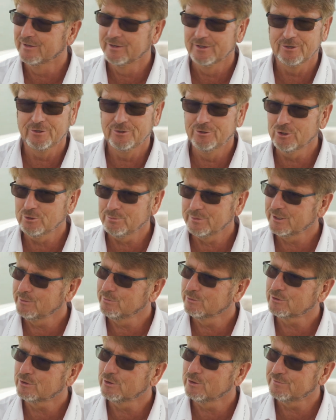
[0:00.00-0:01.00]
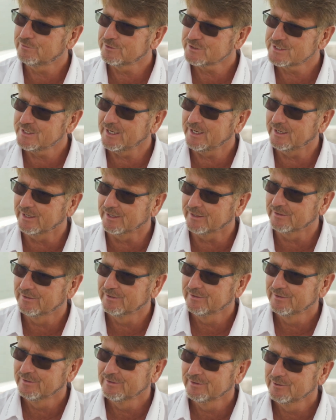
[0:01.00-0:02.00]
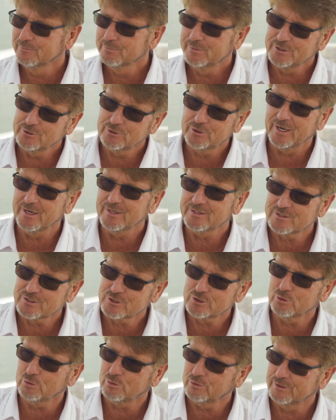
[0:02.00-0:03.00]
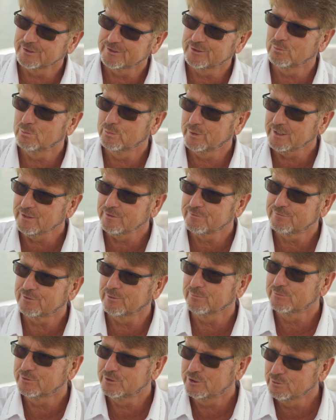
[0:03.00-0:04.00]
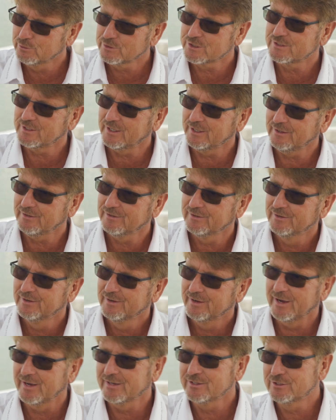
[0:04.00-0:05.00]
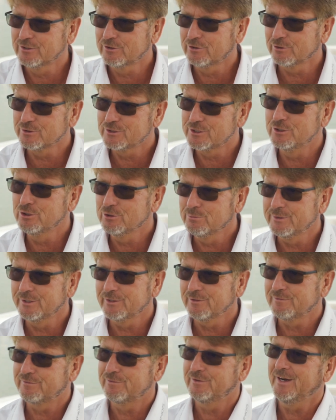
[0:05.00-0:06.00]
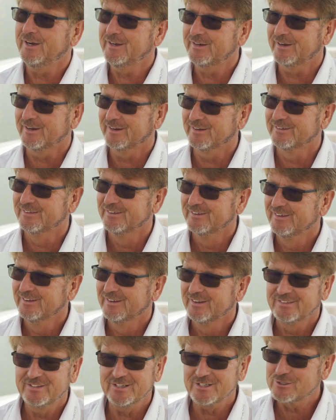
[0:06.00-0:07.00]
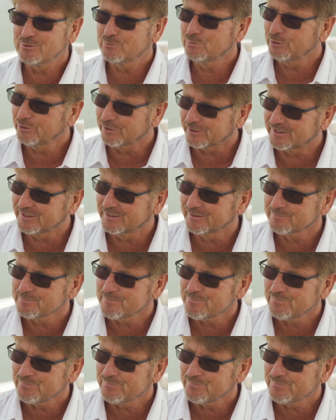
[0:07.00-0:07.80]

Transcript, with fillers: Yes. Nobody would go for sailing. Yeah. But you can't store the wind from Tuesday and consume it on Friday. Yeah. Doesn't work.